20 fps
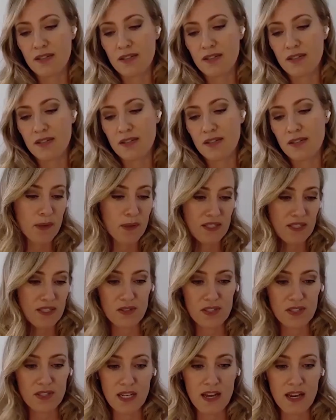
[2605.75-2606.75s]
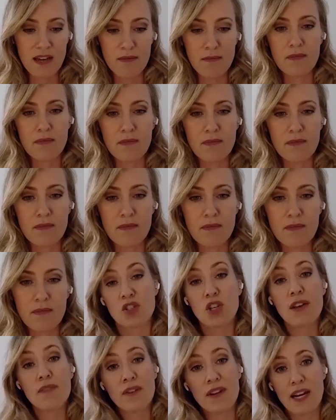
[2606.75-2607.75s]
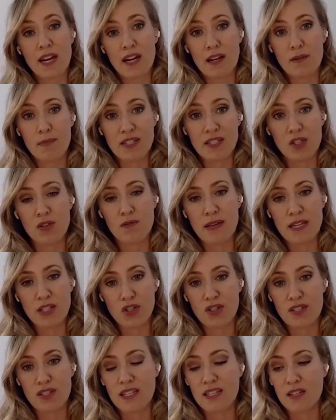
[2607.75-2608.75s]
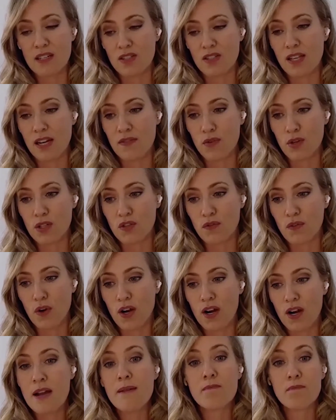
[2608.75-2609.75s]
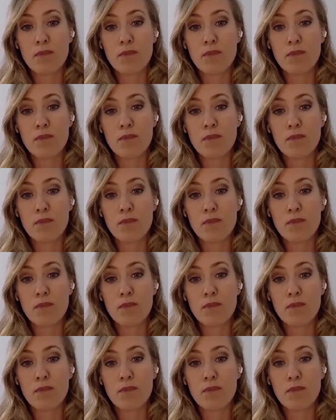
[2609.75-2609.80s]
Mm-hmm. Jeff Bezos, um, Jeff and Eric, my two major CEOs that I've worked for,